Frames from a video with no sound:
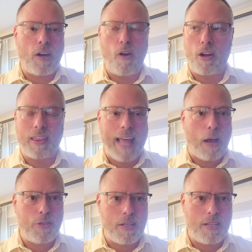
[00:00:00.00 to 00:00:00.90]
There are
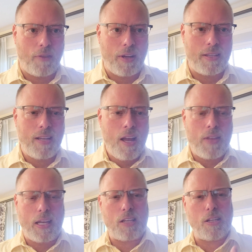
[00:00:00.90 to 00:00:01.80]
thousands of us
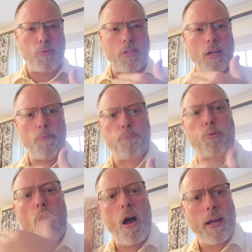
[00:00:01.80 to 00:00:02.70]
that get to
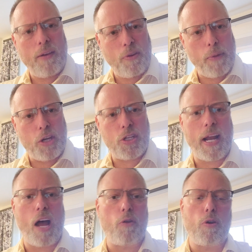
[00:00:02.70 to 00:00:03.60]
blog information
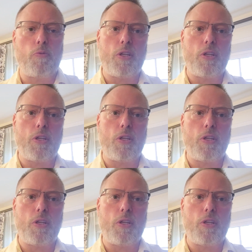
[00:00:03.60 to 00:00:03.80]
out,